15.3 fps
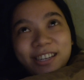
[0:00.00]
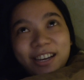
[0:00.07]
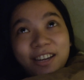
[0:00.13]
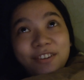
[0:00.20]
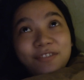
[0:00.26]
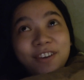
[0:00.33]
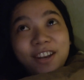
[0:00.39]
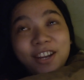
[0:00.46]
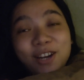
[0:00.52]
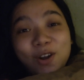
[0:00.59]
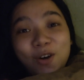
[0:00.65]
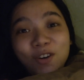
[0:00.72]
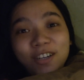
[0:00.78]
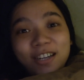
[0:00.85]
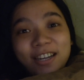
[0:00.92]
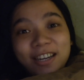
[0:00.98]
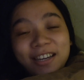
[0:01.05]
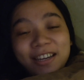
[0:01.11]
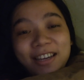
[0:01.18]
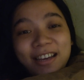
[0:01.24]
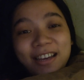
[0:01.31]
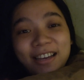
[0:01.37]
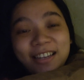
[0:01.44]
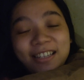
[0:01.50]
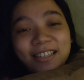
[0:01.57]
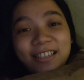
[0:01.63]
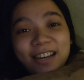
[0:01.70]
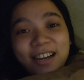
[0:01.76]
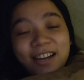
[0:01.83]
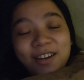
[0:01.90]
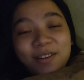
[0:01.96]
I had a very long day, and
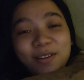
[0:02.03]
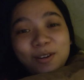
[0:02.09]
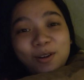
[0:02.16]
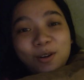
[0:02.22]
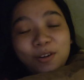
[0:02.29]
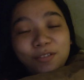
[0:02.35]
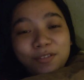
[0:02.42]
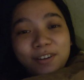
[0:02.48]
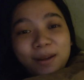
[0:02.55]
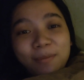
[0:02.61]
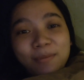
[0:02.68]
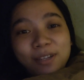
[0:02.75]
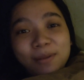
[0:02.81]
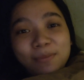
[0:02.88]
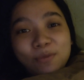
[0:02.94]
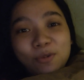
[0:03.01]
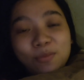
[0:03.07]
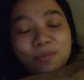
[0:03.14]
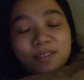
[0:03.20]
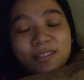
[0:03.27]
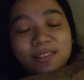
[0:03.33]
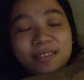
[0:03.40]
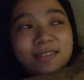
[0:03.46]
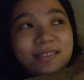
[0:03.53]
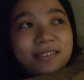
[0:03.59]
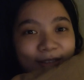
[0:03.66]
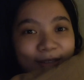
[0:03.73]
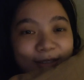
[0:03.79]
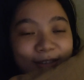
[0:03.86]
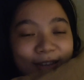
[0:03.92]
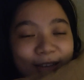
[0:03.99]
I had a lot of tempting moments,
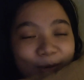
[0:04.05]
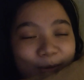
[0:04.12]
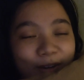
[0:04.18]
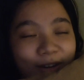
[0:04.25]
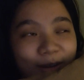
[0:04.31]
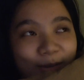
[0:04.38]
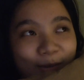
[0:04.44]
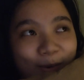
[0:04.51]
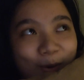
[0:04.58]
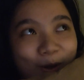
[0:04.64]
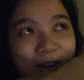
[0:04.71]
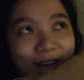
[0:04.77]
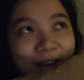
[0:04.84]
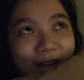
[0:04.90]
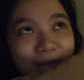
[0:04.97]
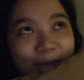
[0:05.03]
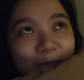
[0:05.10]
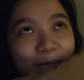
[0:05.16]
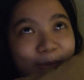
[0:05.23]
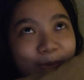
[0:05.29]
like when I woke up,